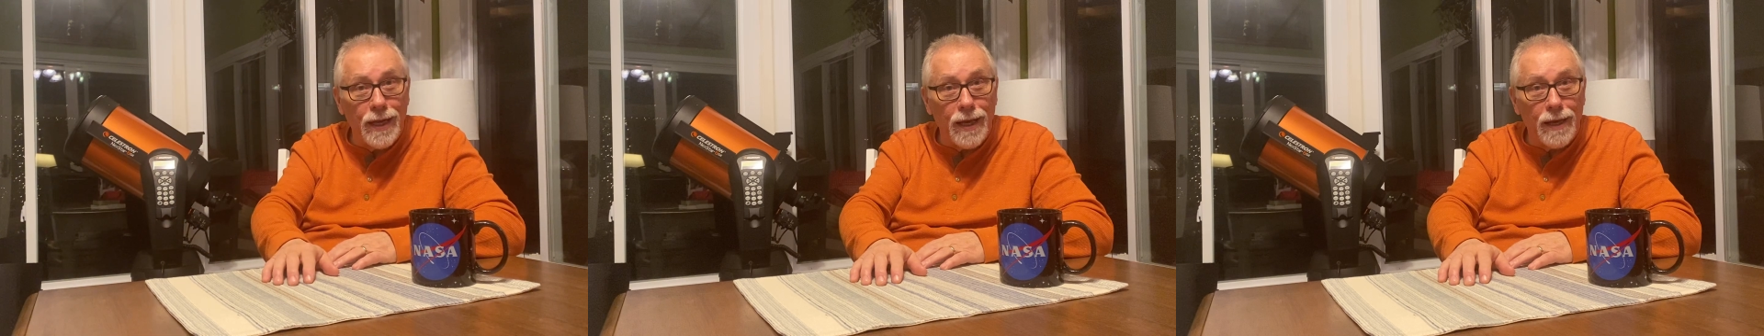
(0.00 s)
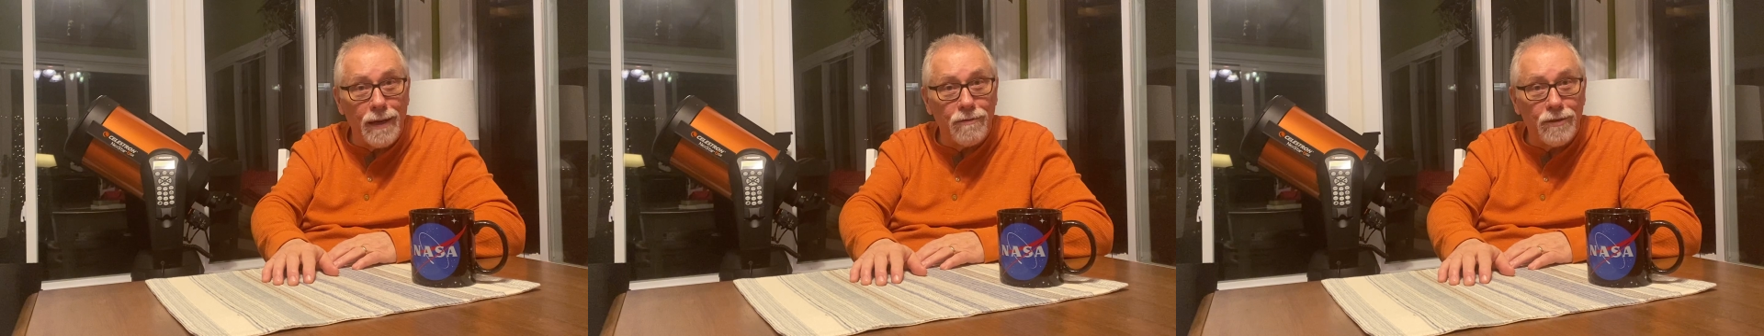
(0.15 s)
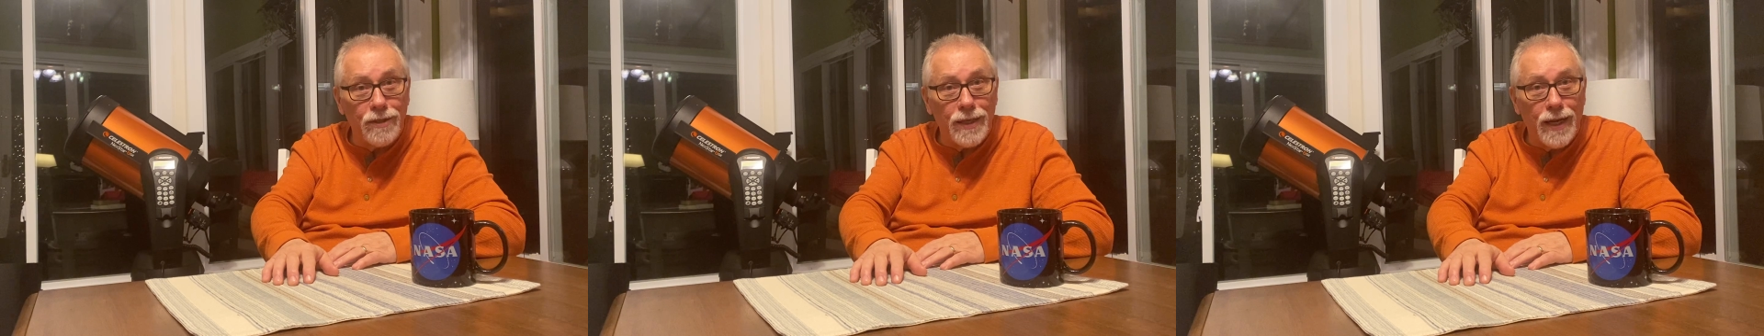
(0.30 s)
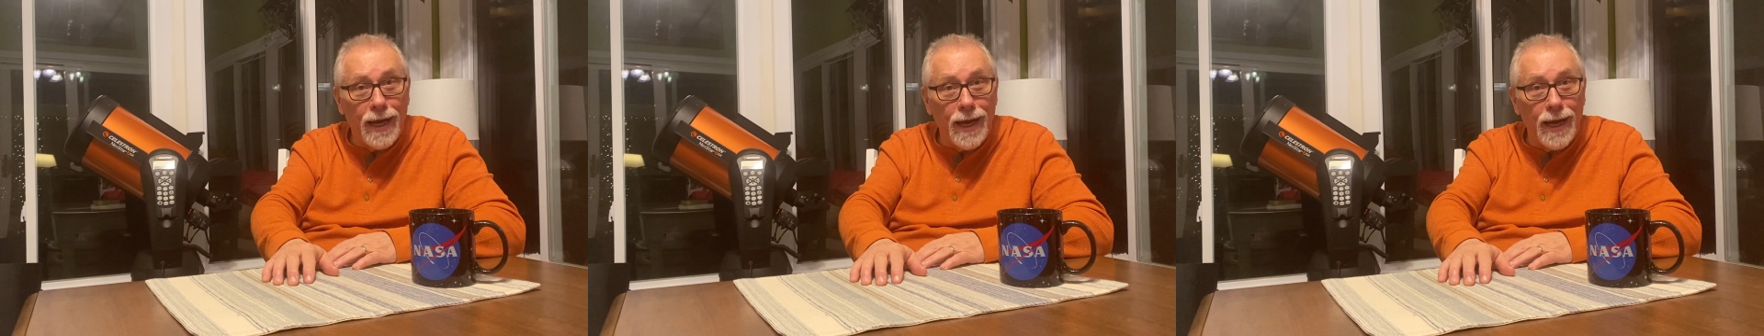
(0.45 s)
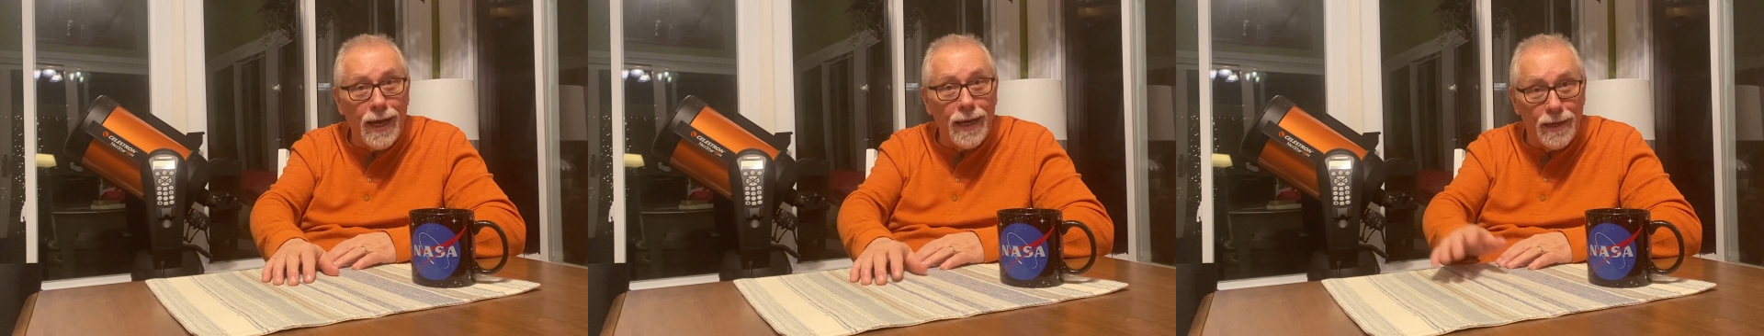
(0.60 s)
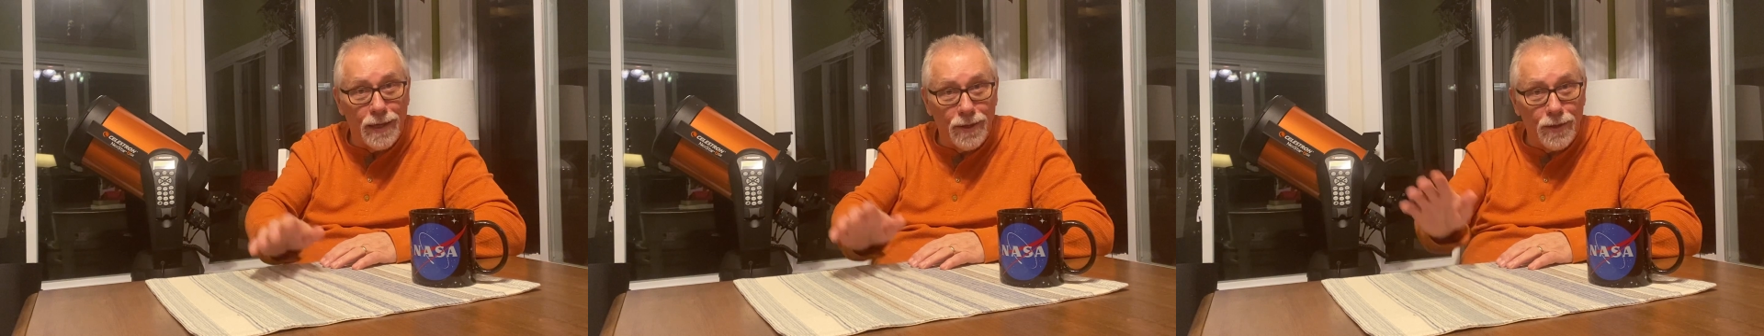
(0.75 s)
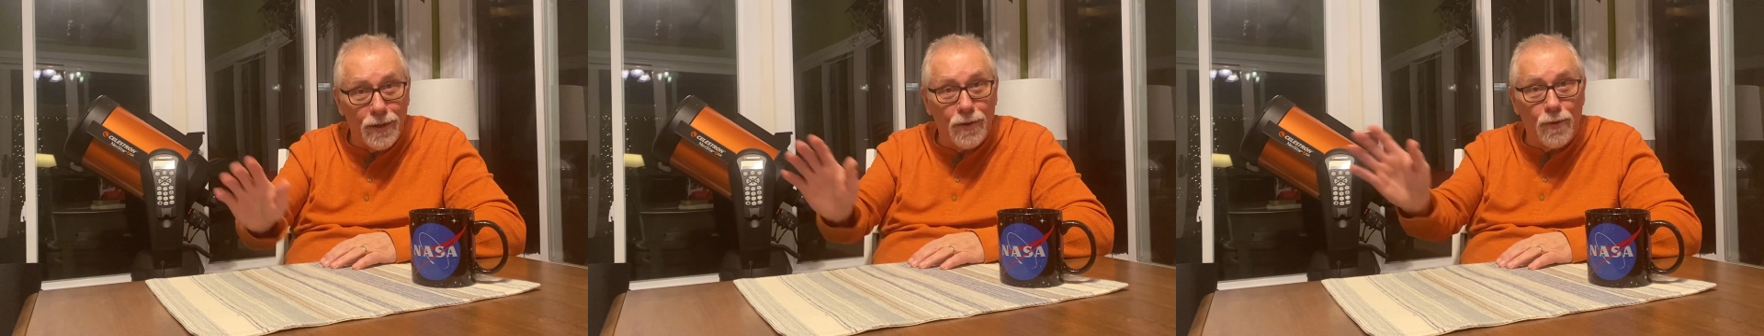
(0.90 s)
out of sight
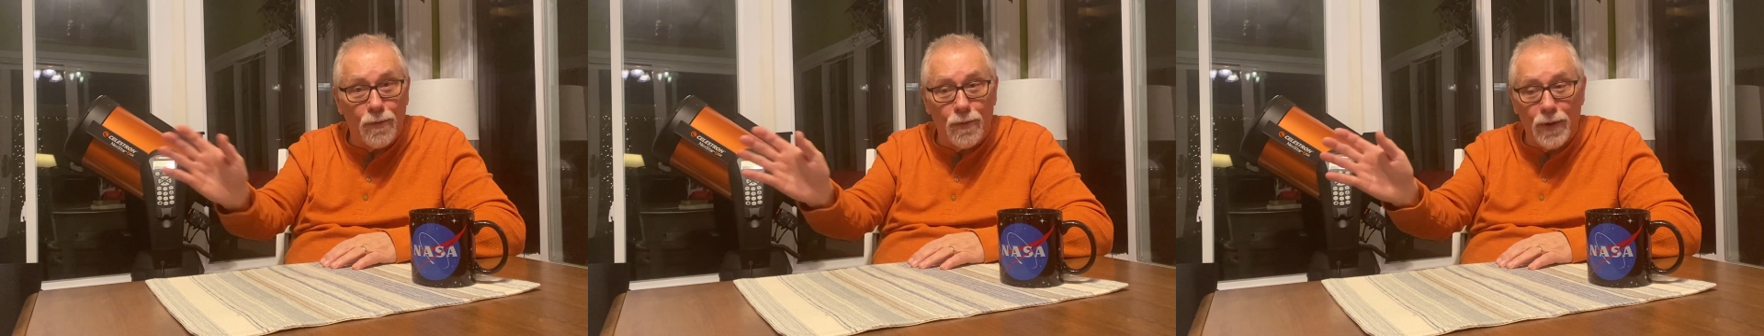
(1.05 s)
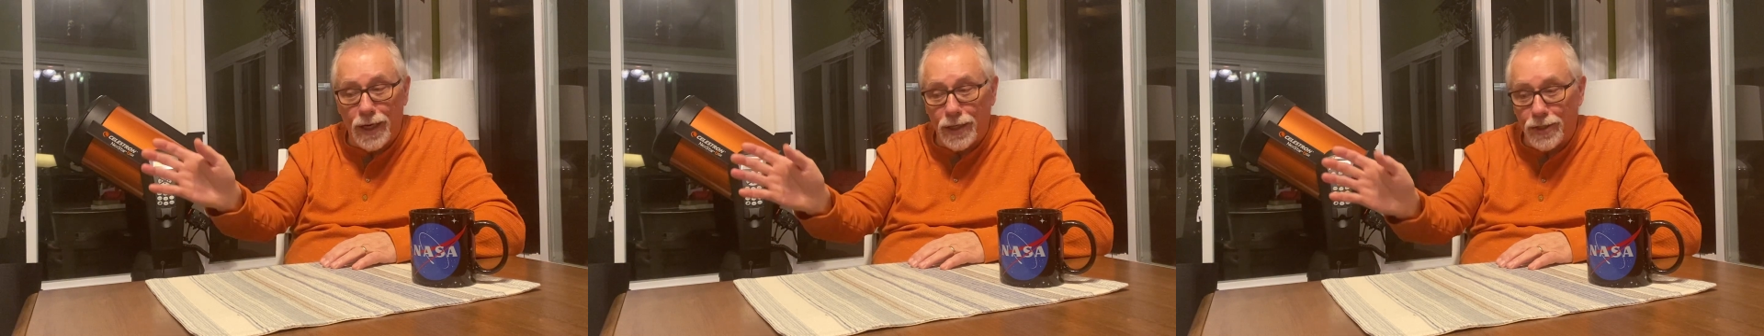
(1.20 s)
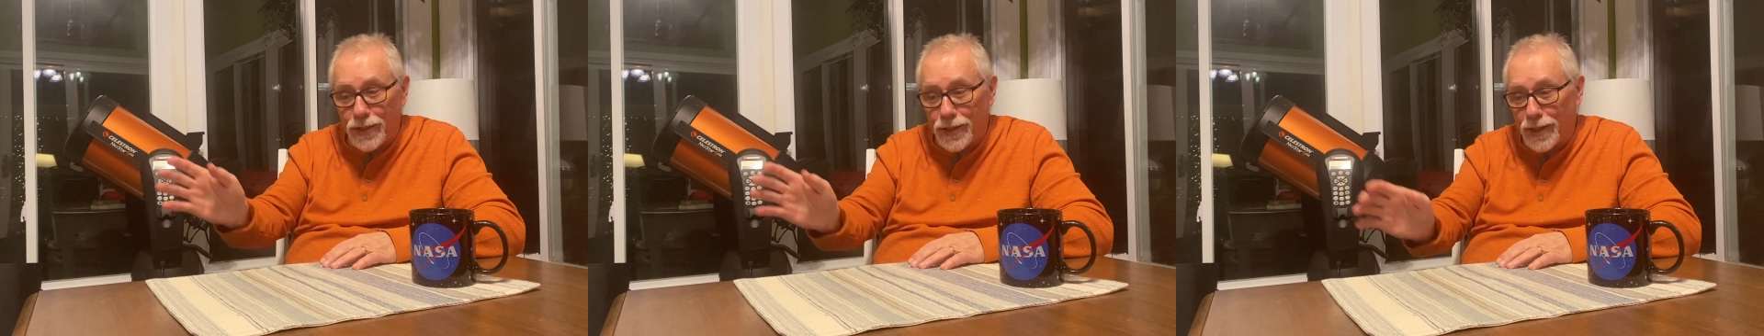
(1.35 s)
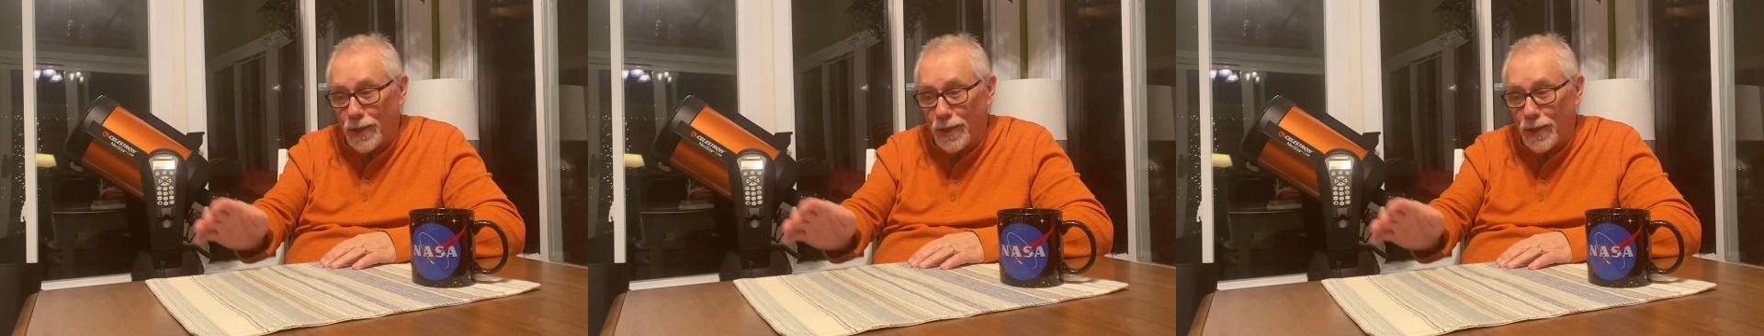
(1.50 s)
in the direction